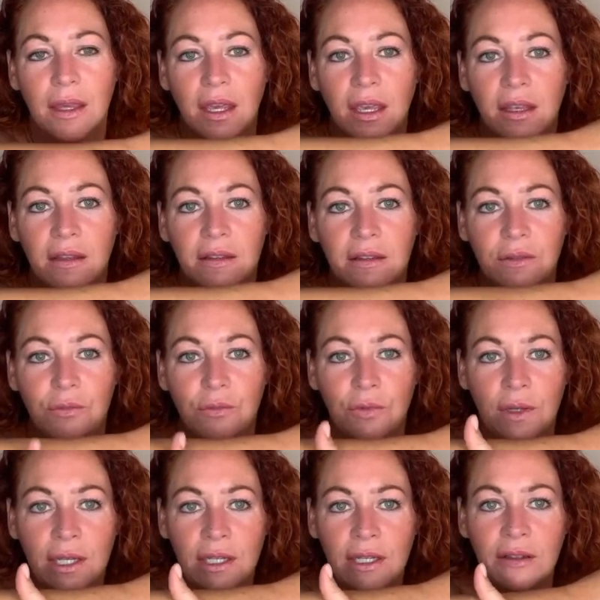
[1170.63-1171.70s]
It's
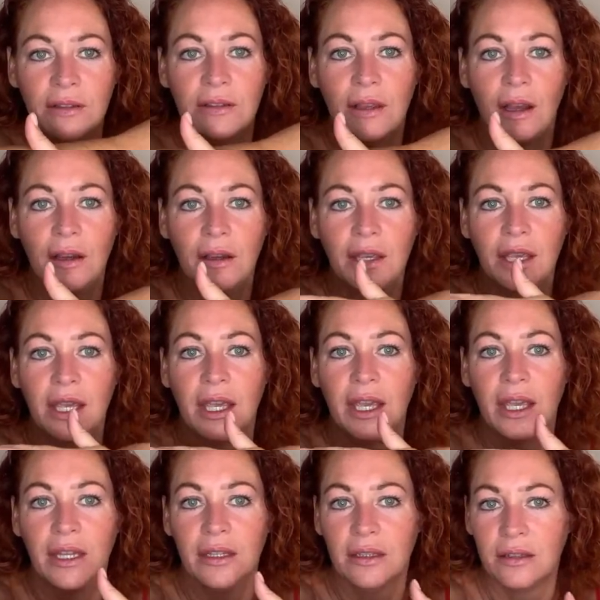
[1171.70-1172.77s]
really sunk
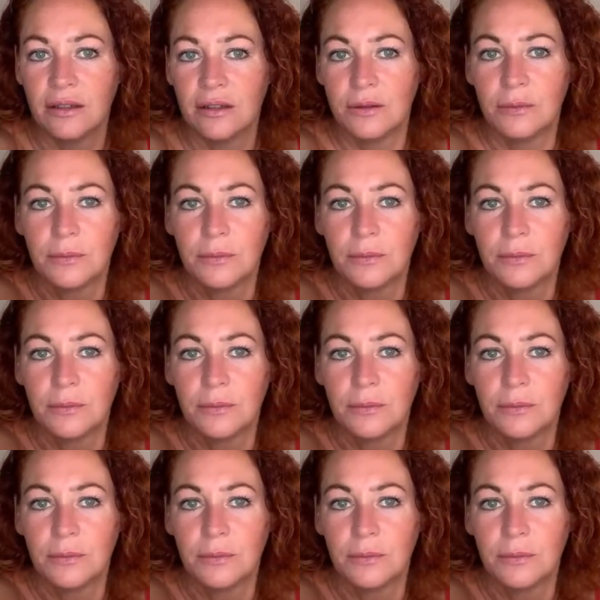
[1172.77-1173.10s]
in.